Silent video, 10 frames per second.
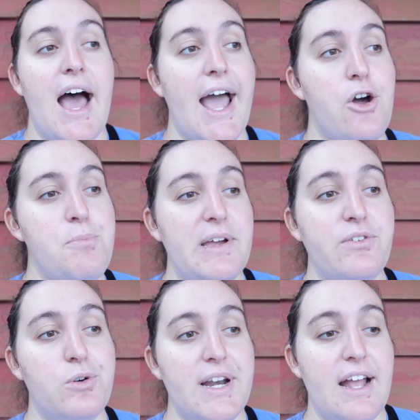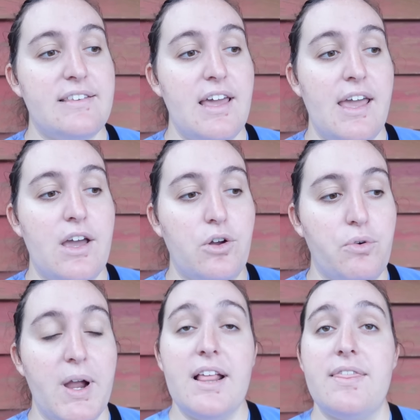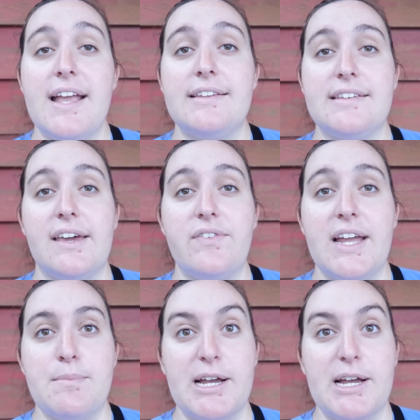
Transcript: I hope everyone has a great Thanksgiving.